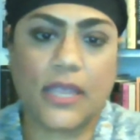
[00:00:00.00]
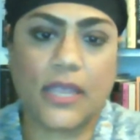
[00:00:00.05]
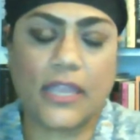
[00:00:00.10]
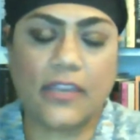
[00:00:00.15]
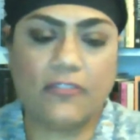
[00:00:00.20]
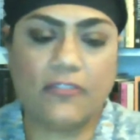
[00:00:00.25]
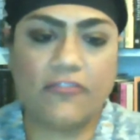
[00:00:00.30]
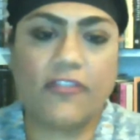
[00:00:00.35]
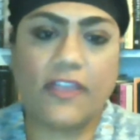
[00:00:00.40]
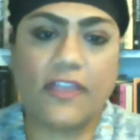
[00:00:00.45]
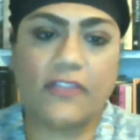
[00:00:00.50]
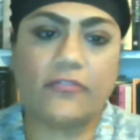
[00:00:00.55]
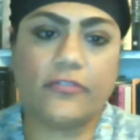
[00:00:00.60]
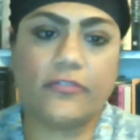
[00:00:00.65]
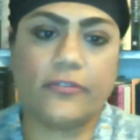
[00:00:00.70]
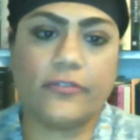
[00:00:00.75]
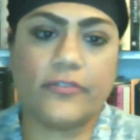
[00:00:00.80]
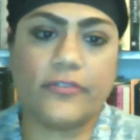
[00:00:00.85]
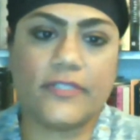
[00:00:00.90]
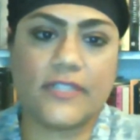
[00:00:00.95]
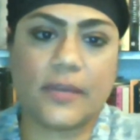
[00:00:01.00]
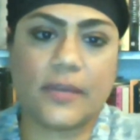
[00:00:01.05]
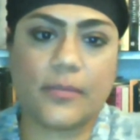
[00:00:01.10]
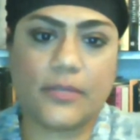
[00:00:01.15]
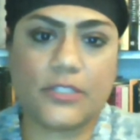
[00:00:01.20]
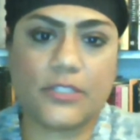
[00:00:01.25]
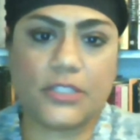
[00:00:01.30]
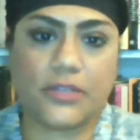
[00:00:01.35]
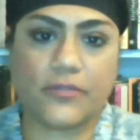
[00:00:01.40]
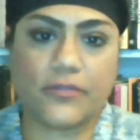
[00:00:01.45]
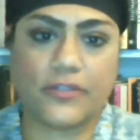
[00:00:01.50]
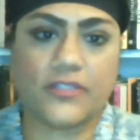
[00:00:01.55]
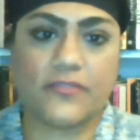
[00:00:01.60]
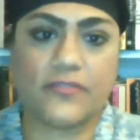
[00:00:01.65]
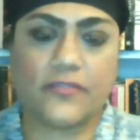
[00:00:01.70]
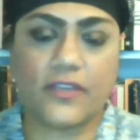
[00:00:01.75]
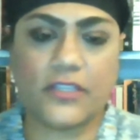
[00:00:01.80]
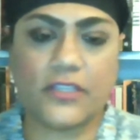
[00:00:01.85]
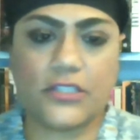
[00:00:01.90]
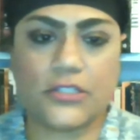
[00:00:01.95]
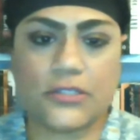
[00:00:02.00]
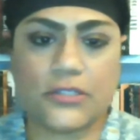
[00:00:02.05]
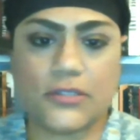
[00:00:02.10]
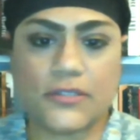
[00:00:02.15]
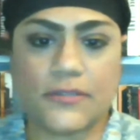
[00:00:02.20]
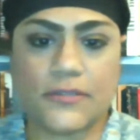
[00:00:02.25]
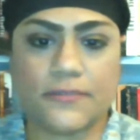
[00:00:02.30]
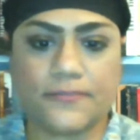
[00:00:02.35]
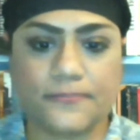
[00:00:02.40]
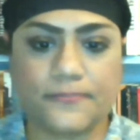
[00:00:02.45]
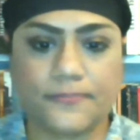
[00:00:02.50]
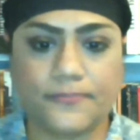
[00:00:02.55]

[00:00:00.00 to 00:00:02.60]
in favour of establishing reservations.